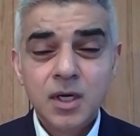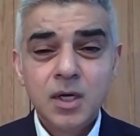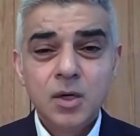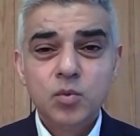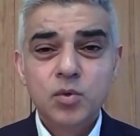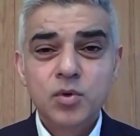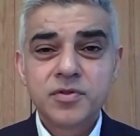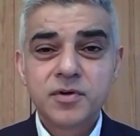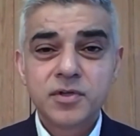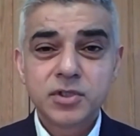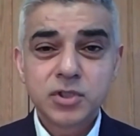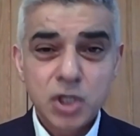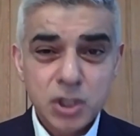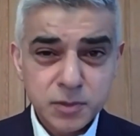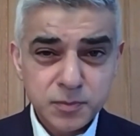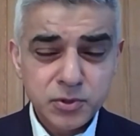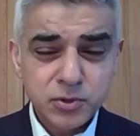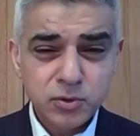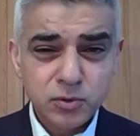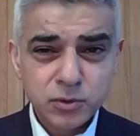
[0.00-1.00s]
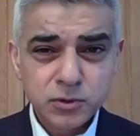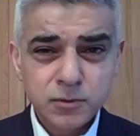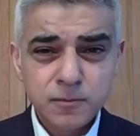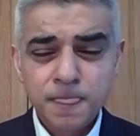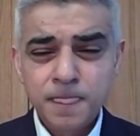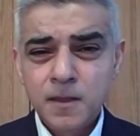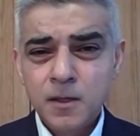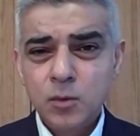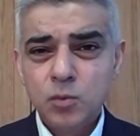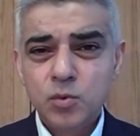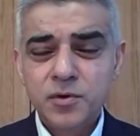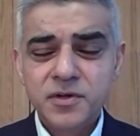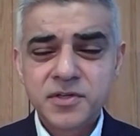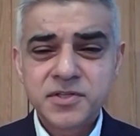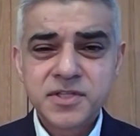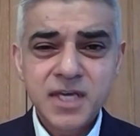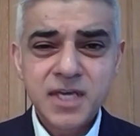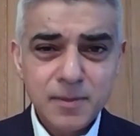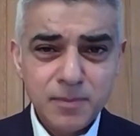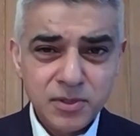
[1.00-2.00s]
whether it's hospitals, whether it's
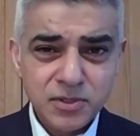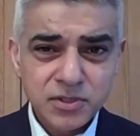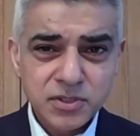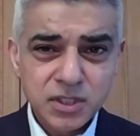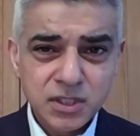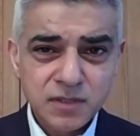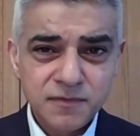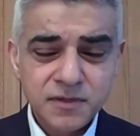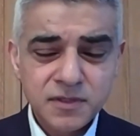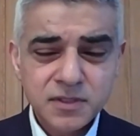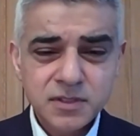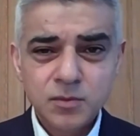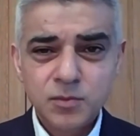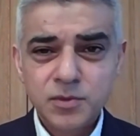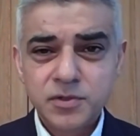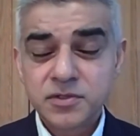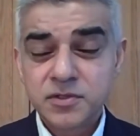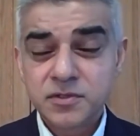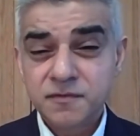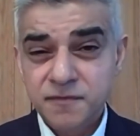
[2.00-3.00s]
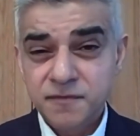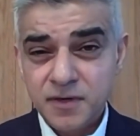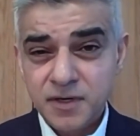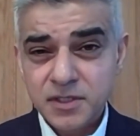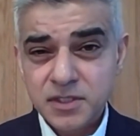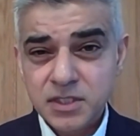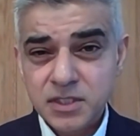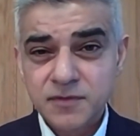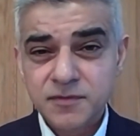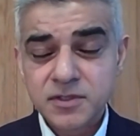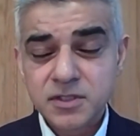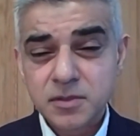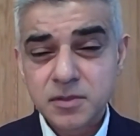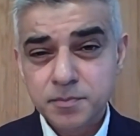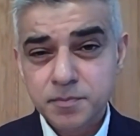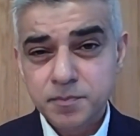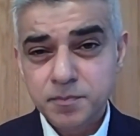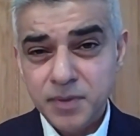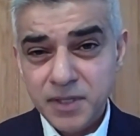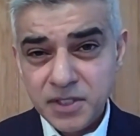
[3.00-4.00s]
the ambulance service, whether it's the fire service, the
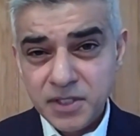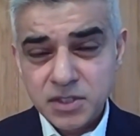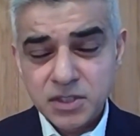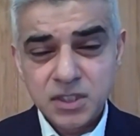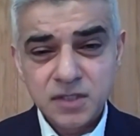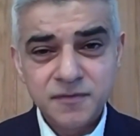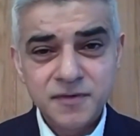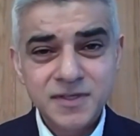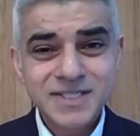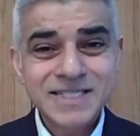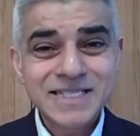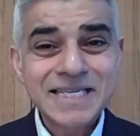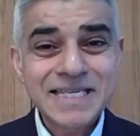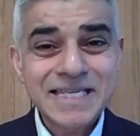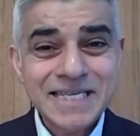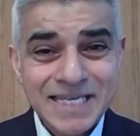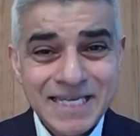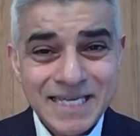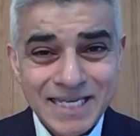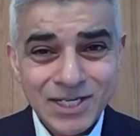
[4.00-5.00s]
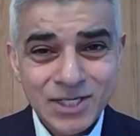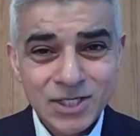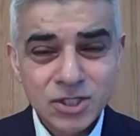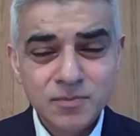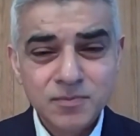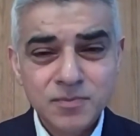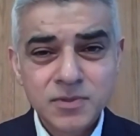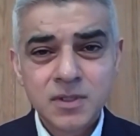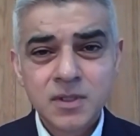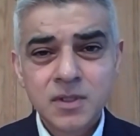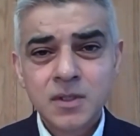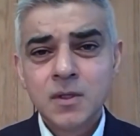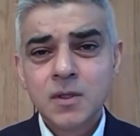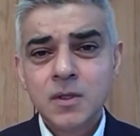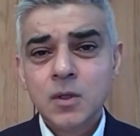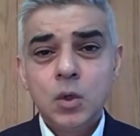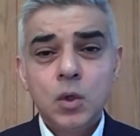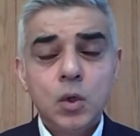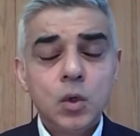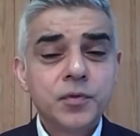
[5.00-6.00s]
police service, care homes,
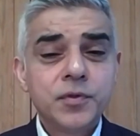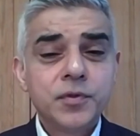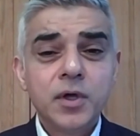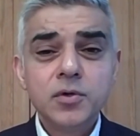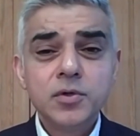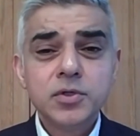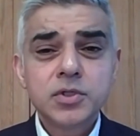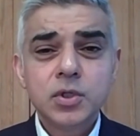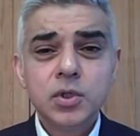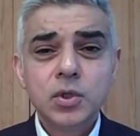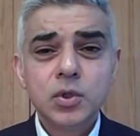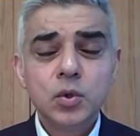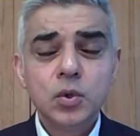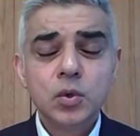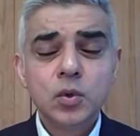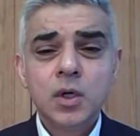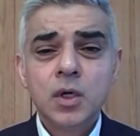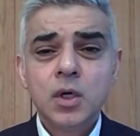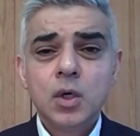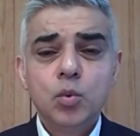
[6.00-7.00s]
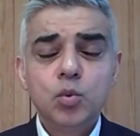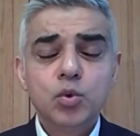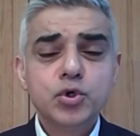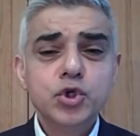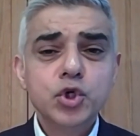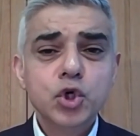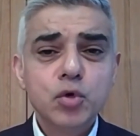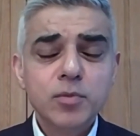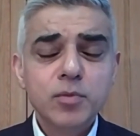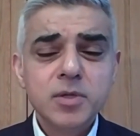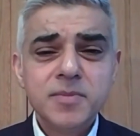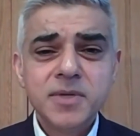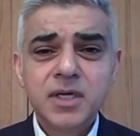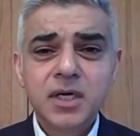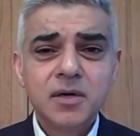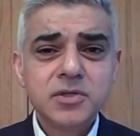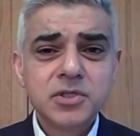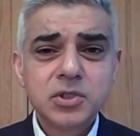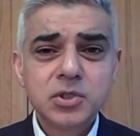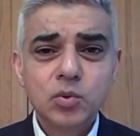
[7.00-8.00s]
or those who would normally be
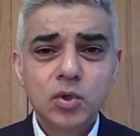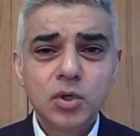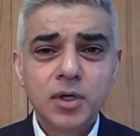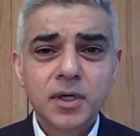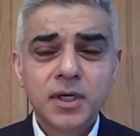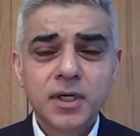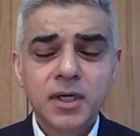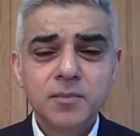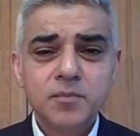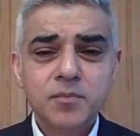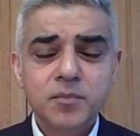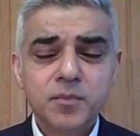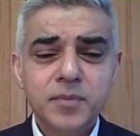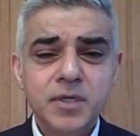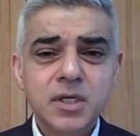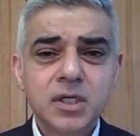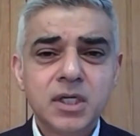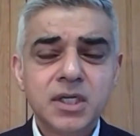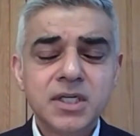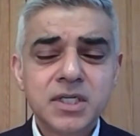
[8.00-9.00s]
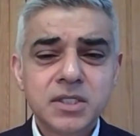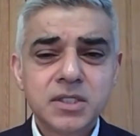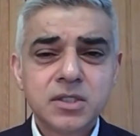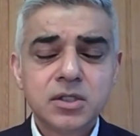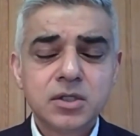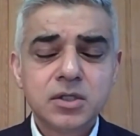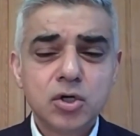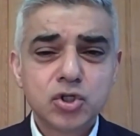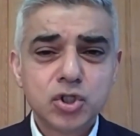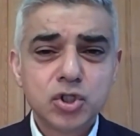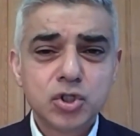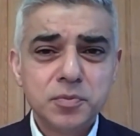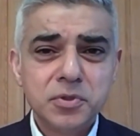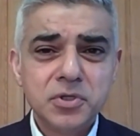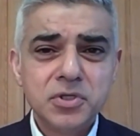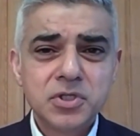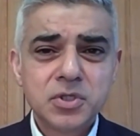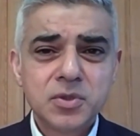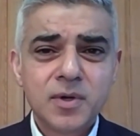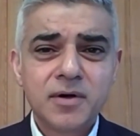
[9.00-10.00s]
going to work and be con-
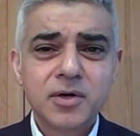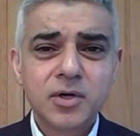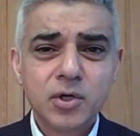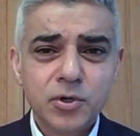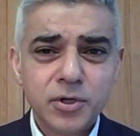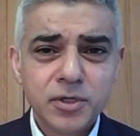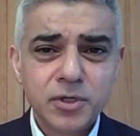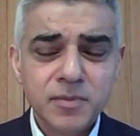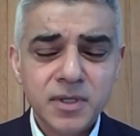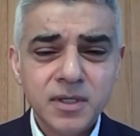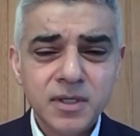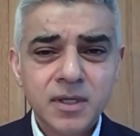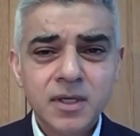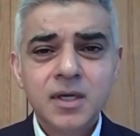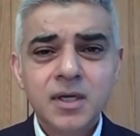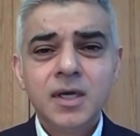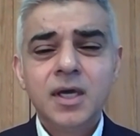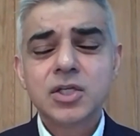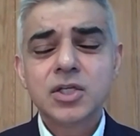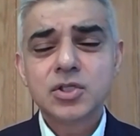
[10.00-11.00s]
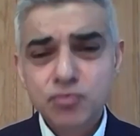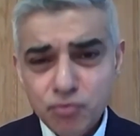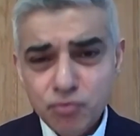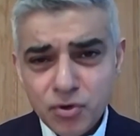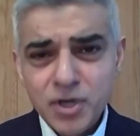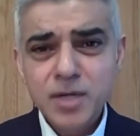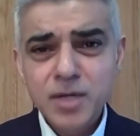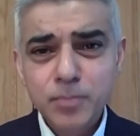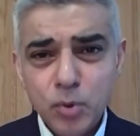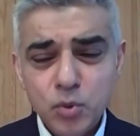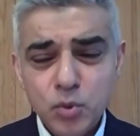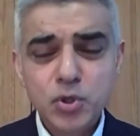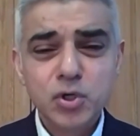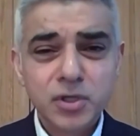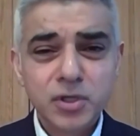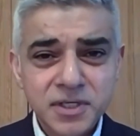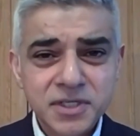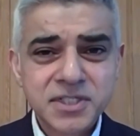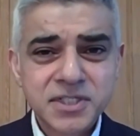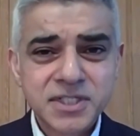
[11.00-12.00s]
contributing to our economy. It's really important we all
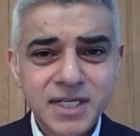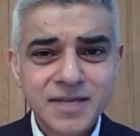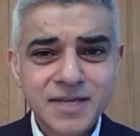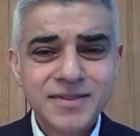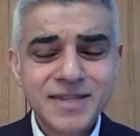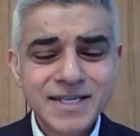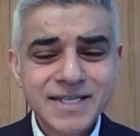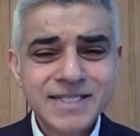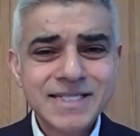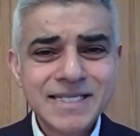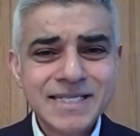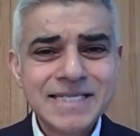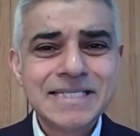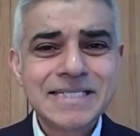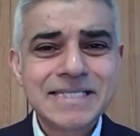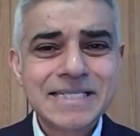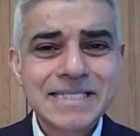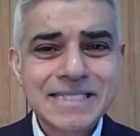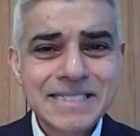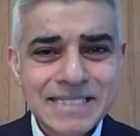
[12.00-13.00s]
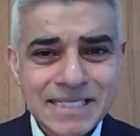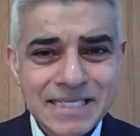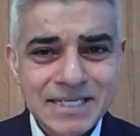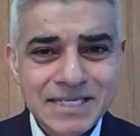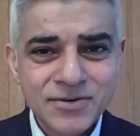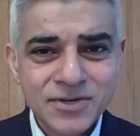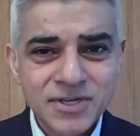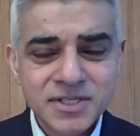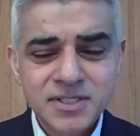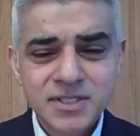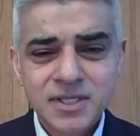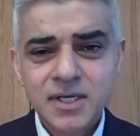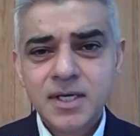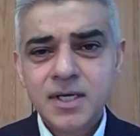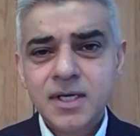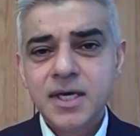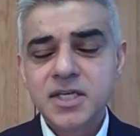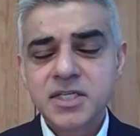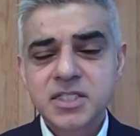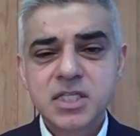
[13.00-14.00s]
understand this is serious.
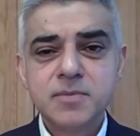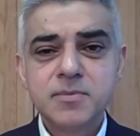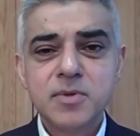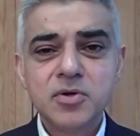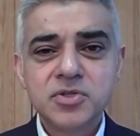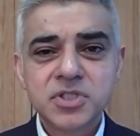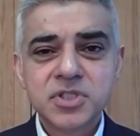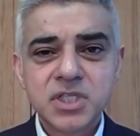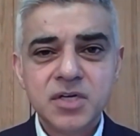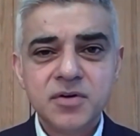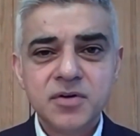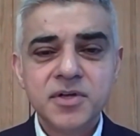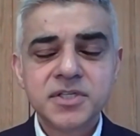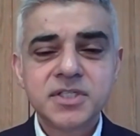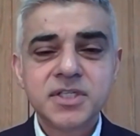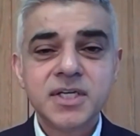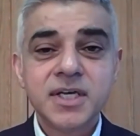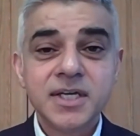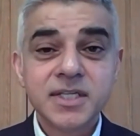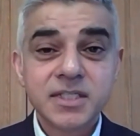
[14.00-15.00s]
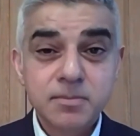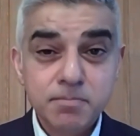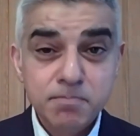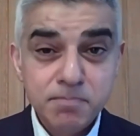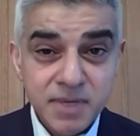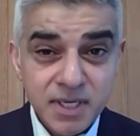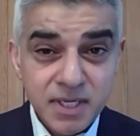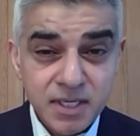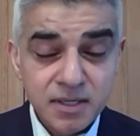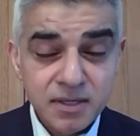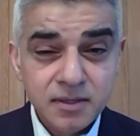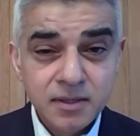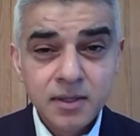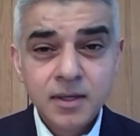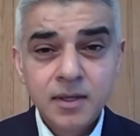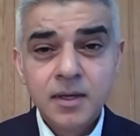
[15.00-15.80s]
It's the most serious it's been.